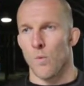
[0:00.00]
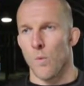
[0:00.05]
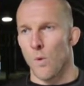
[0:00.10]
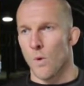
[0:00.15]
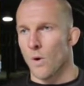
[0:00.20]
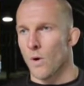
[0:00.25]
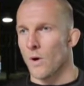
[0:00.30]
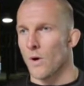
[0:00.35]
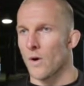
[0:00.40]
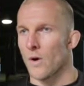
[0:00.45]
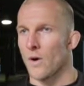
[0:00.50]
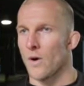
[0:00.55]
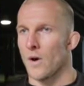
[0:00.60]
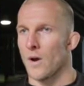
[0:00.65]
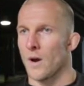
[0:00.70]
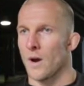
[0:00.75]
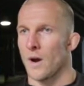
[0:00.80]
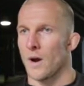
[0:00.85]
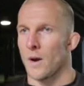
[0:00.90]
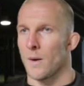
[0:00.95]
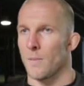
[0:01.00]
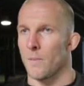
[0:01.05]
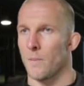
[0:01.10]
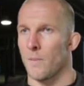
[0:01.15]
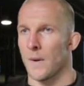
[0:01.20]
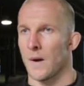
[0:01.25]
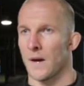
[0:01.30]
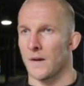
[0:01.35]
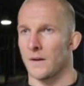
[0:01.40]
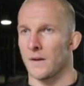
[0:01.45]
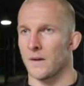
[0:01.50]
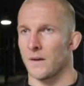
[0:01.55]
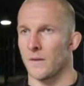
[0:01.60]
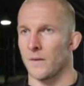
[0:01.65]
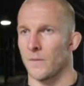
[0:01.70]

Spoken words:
war, but